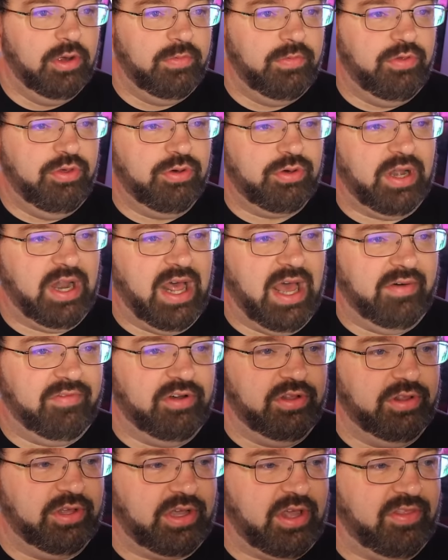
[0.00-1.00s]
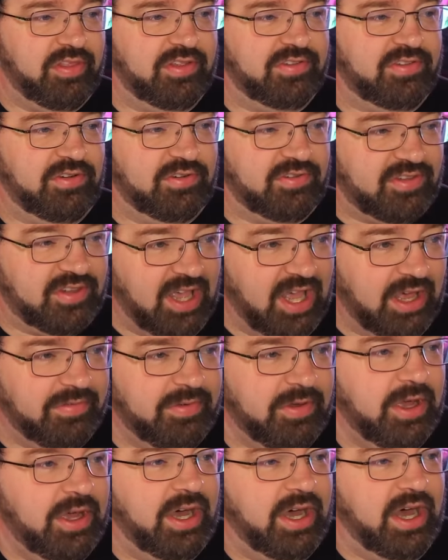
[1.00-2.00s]
you can have a look at this
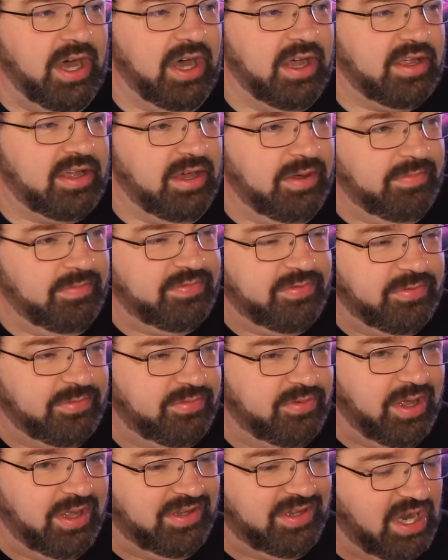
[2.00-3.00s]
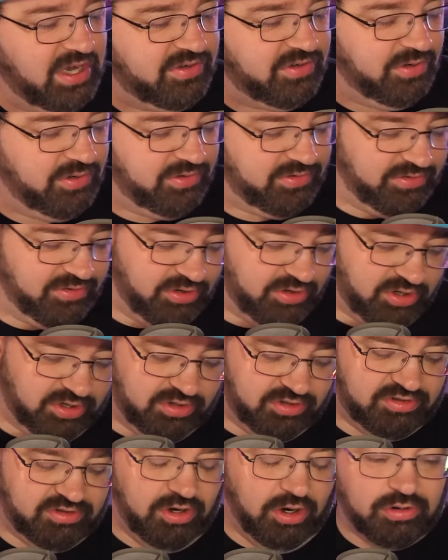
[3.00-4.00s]
yourself. Comes from Dr.
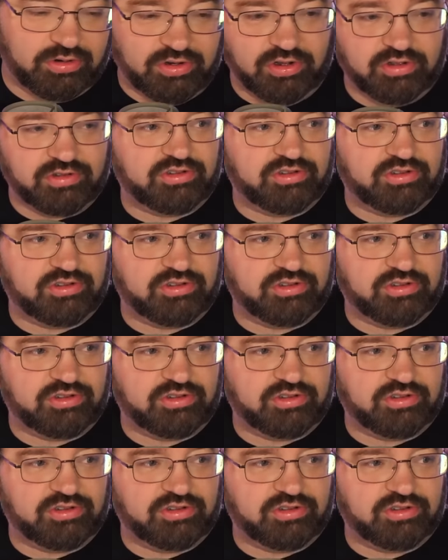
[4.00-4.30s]
Serkantoto's